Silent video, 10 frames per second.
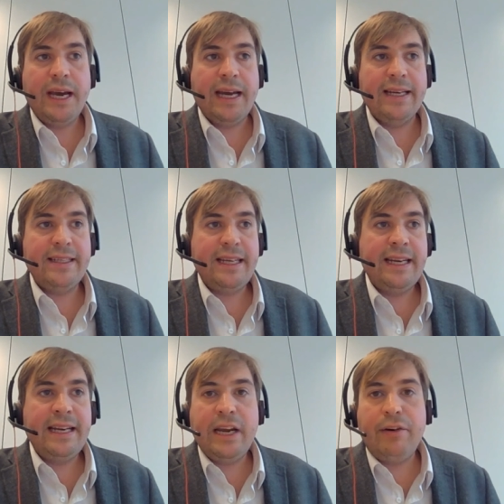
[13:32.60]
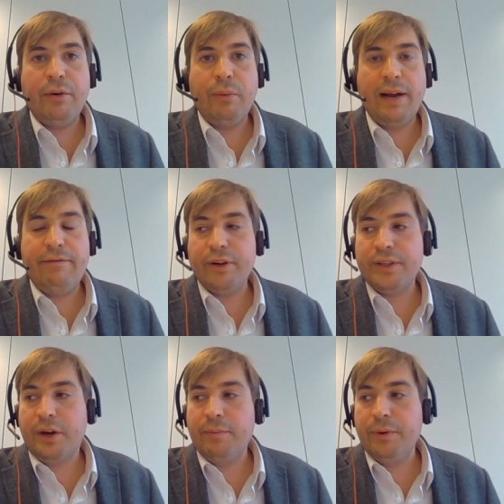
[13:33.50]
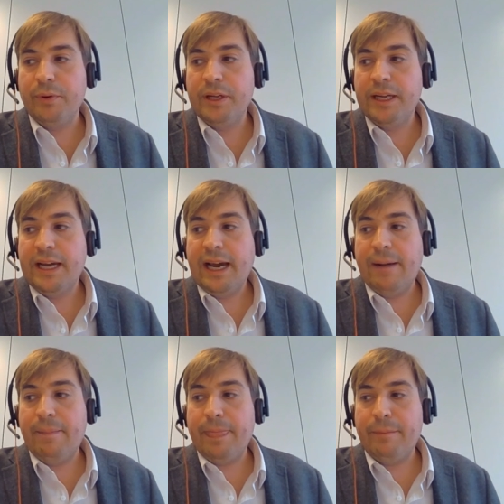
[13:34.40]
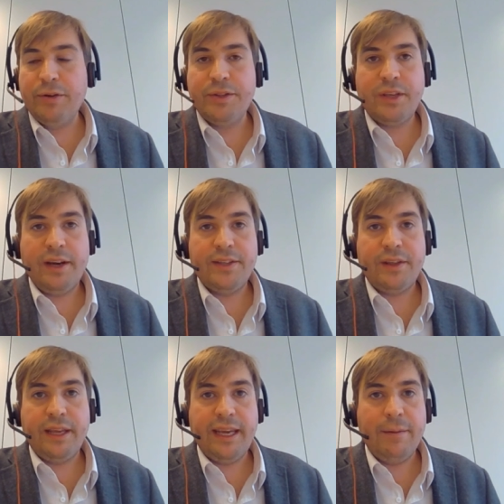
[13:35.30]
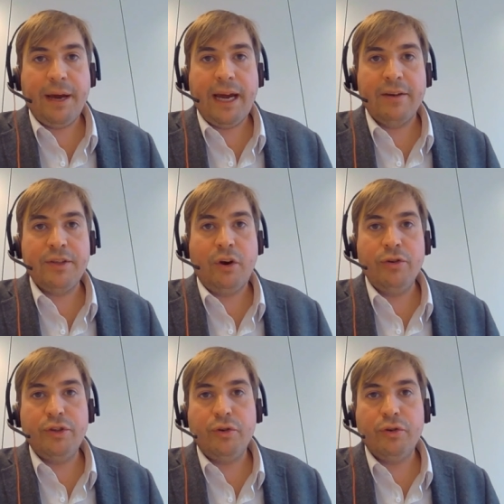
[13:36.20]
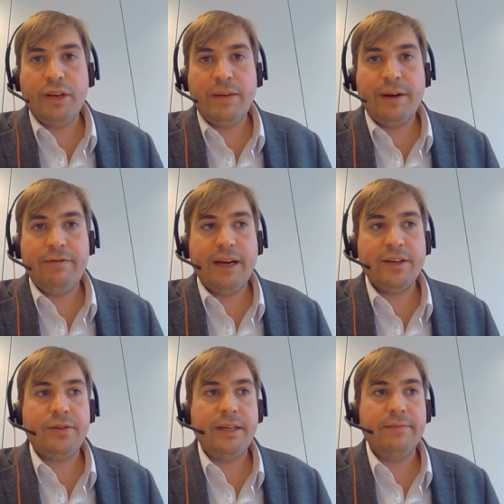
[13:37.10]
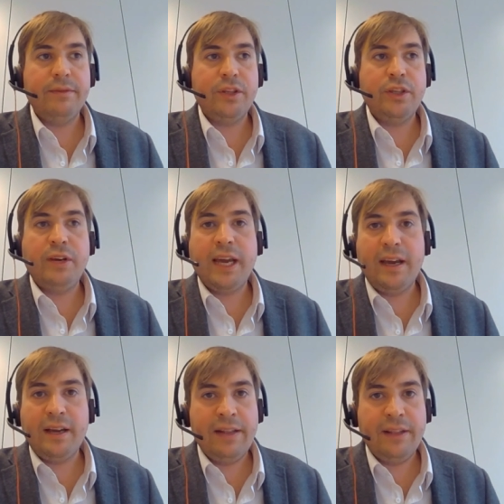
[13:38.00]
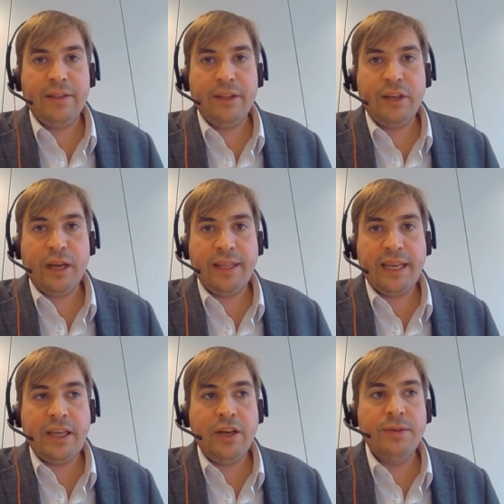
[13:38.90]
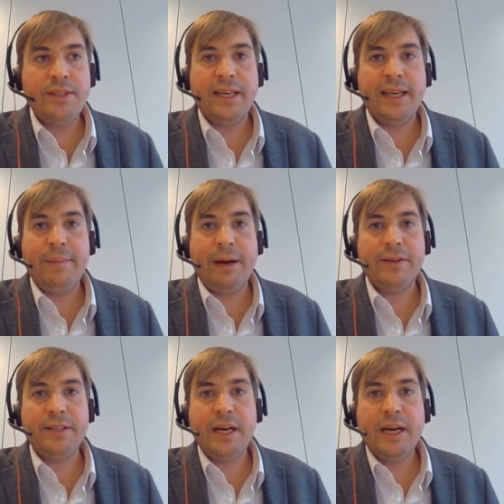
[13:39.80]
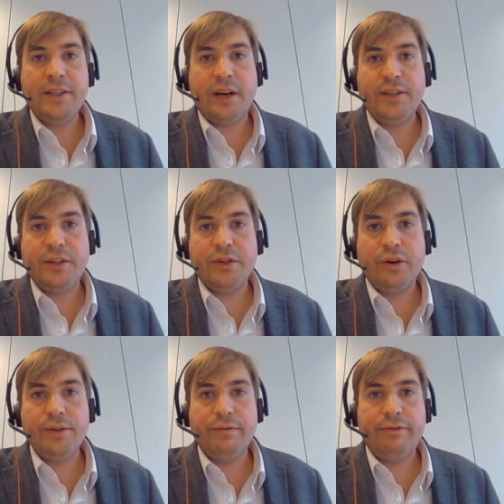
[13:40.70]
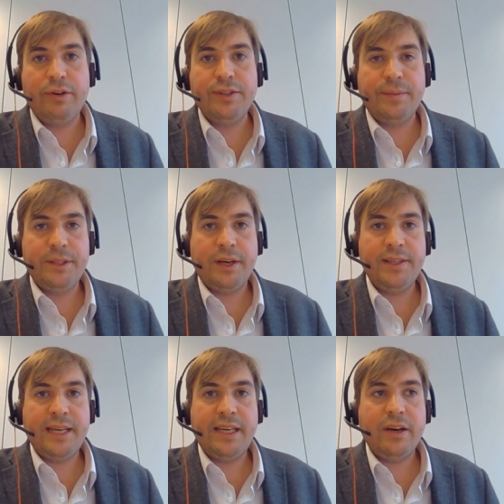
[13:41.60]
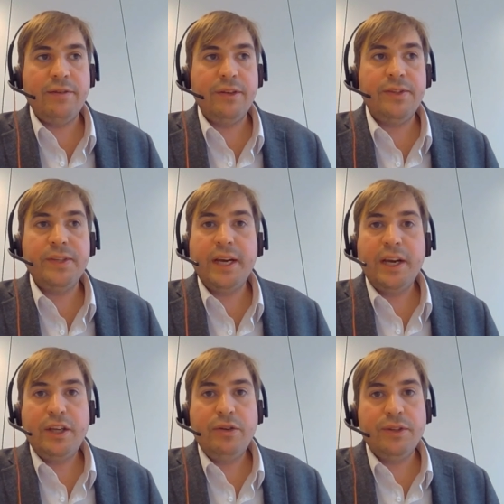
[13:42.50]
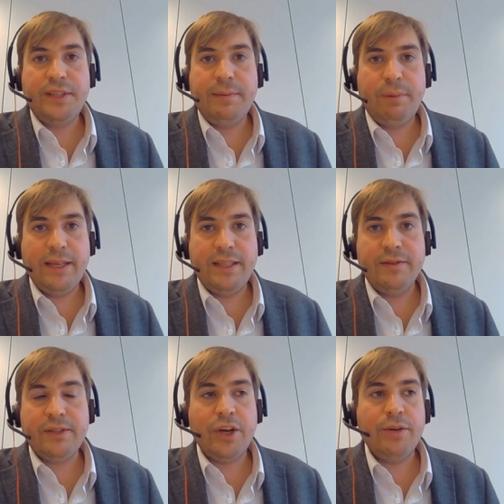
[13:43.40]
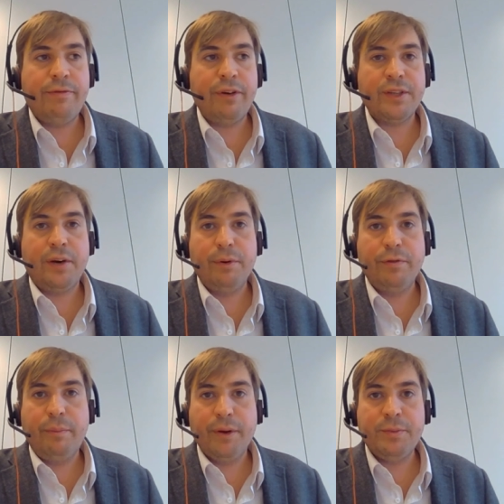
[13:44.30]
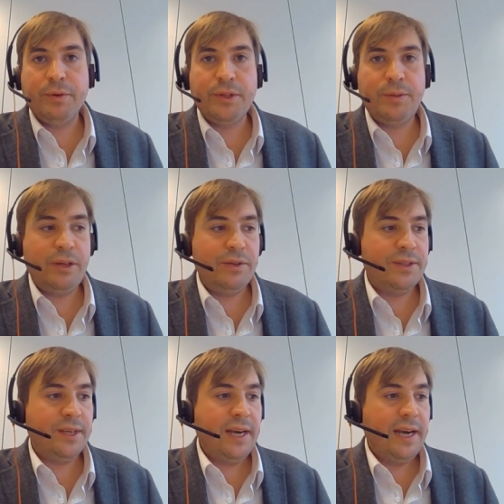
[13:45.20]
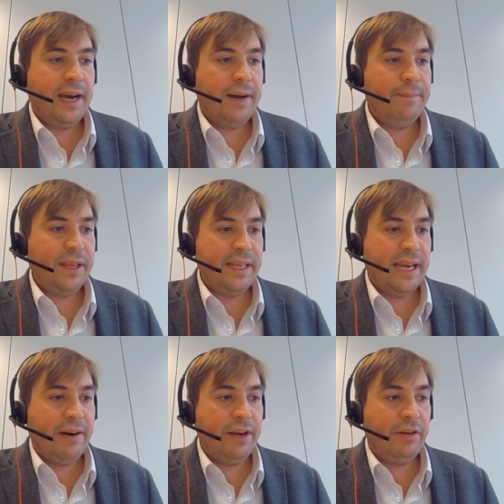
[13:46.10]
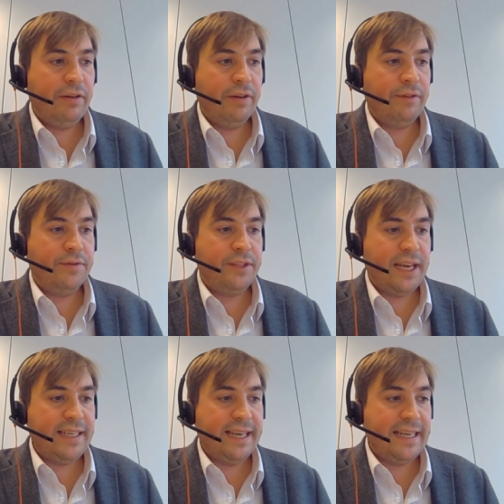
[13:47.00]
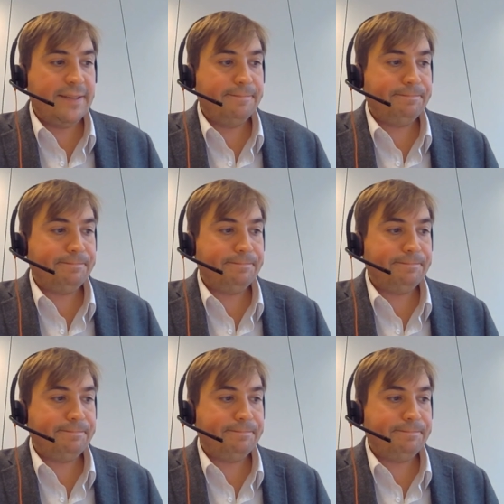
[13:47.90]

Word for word: And in an era where, for example, um, both sides are thinking about how to onshore green manufacturing, the UK and, and, the, and the EU is thinking about tighter controls on foreign subsidised takeovers, you can see plenty of scope, for example, for possible disputes um, in the area of, of state aid.